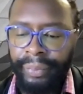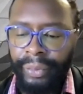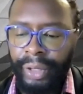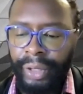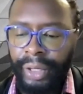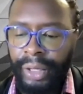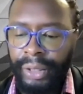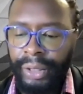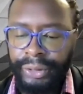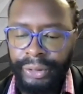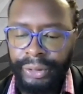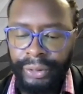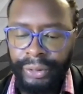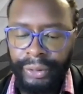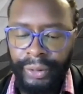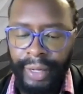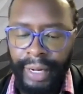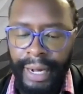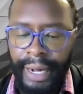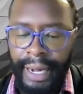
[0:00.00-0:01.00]
We
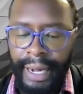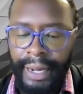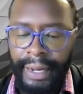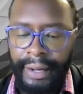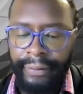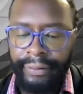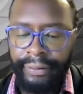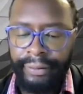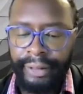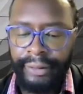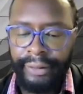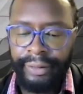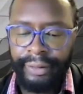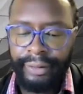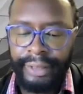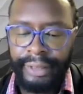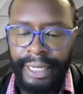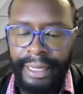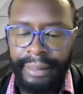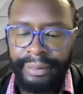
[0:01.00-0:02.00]
also have
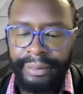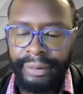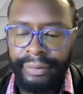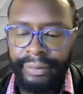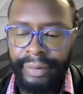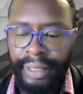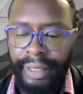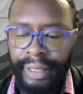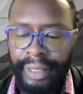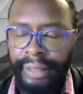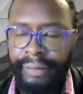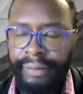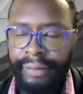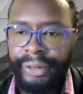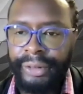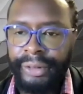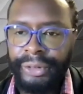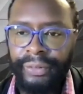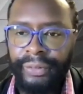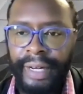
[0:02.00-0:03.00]
different types of
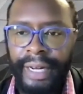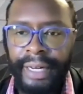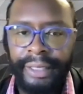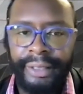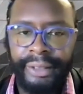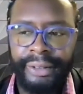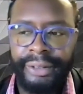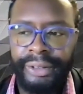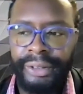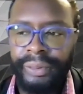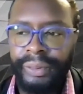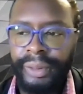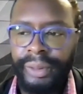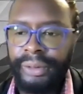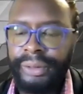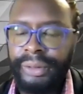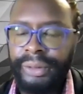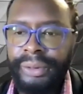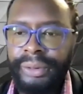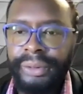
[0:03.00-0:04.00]
visual factors as
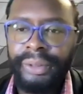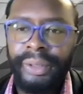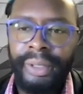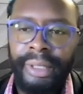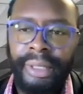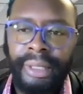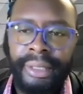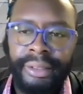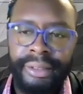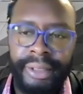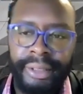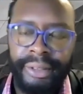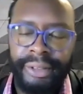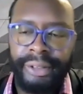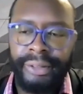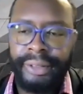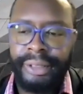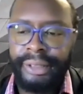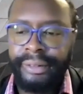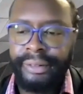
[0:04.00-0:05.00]
well too,
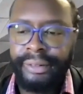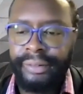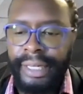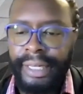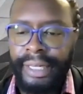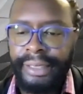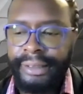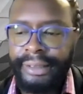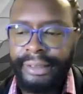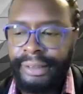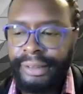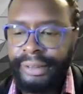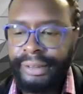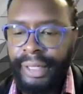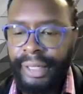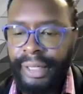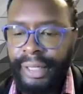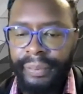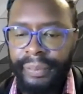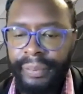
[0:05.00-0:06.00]
sensory devices
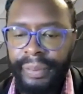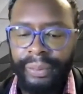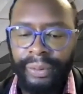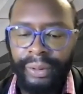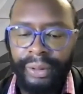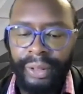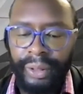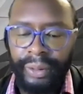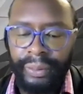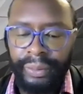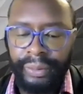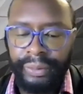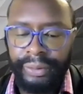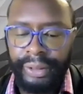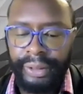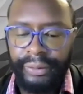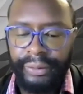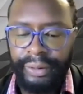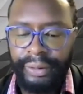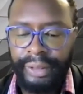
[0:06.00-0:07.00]
to help people cope
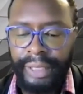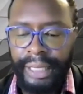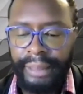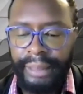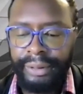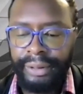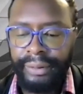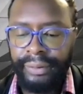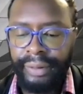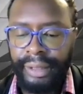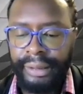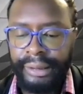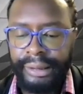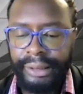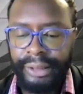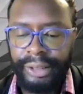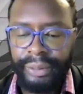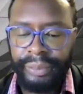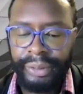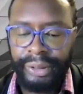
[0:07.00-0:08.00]
with different types of
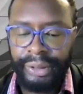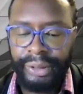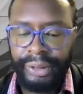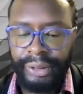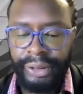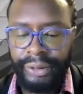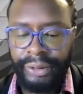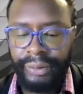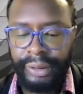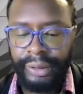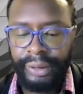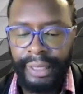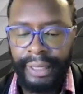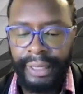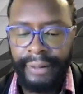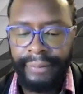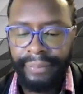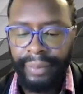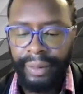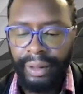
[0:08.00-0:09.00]
disabilities with
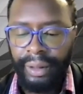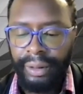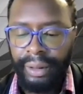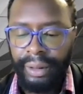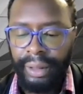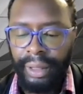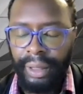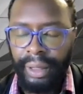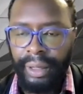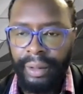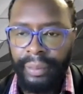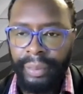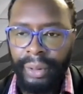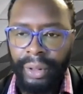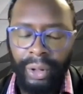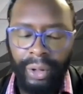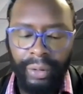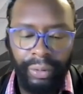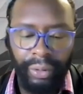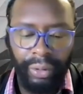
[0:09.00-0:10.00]
that. But
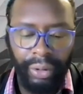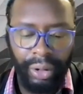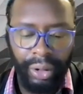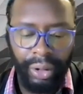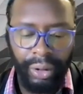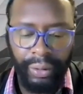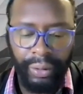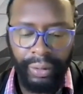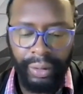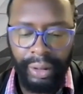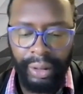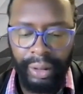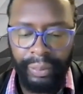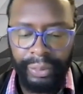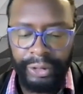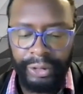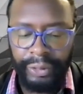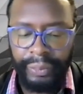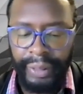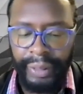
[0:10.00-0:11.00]
overall, the
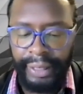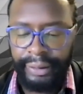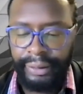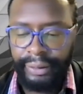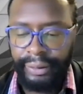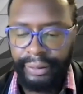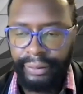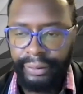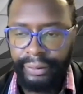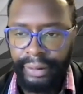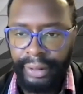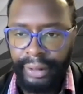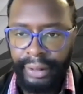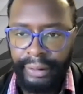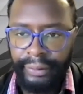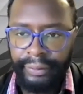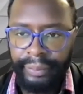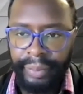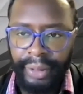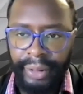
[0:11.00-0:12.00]
perspective
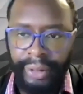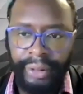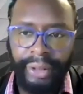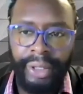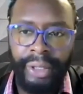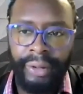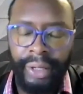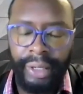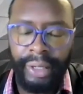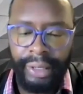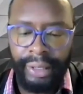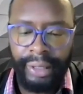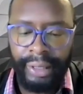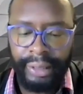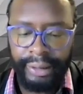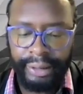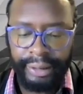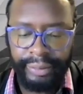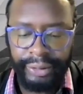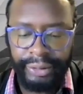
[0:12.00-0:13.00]
of being a curator here
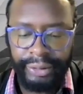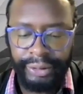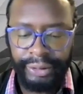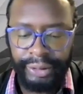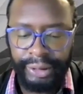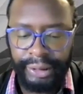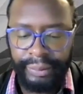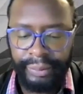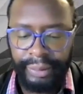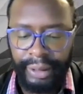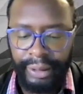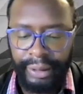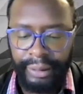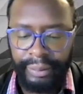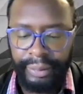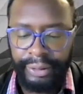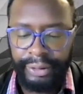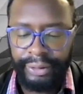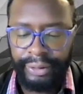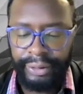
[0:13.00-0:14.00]
at the museum
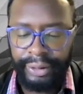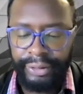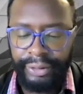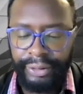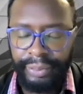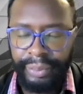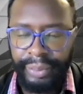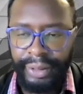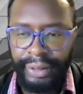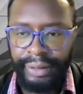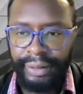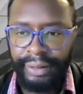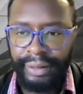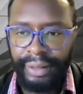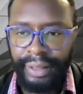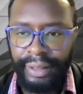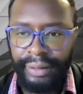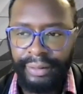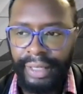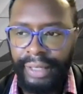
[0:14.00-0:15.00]
has been
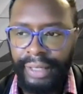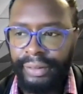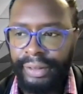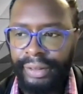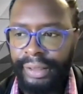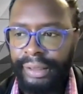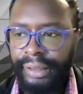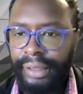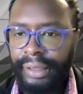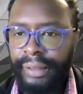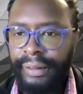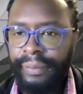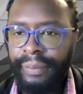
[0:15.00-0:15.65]
lovely